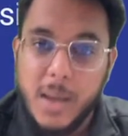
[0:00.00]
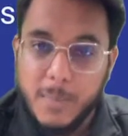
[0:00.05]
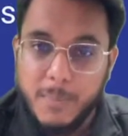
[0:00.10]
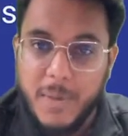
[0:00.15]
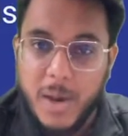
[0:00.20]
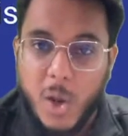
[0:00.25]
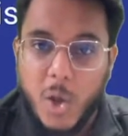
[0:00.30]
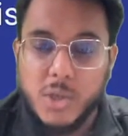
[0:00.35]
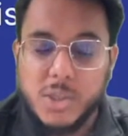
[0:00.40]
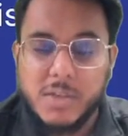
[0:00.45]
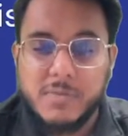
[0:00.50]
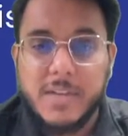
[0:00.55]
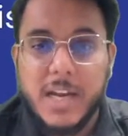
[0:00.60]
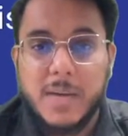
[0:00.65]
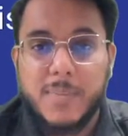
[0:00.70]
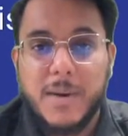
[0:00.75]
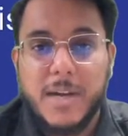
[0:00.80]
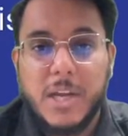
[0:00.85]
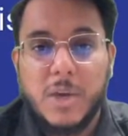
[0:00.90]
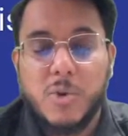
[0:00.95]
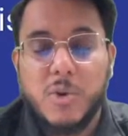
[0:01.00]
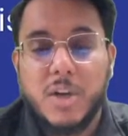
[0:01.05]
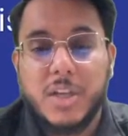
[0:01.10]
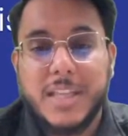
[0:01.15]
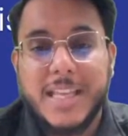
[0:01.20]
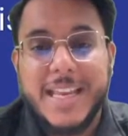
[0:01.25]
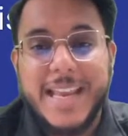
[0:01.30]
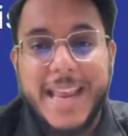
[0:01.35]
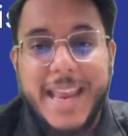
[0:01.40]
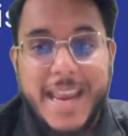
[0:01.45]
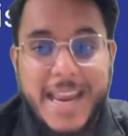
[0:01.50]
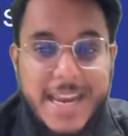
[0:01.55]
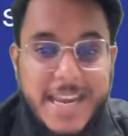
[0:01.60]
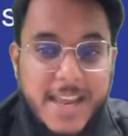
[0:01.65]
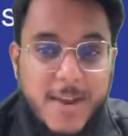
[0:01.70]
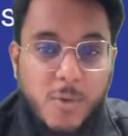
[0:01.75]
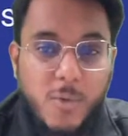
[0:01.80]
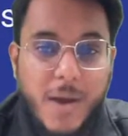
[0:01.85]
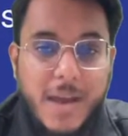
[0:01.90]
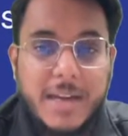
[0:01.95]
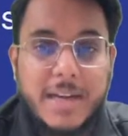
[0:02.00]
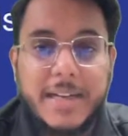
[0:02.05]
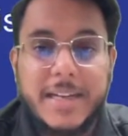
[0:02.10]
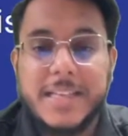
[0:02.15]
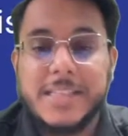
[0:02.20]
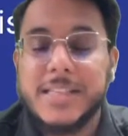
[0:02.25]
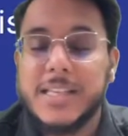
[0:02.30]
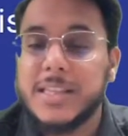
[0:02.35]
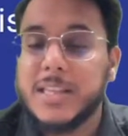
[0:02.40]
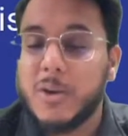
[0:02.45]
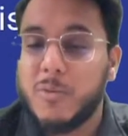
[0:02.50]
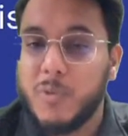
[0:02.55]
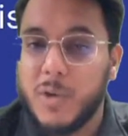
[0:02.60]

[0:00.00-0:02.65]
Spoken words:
Because of that particular thing, inequalities in the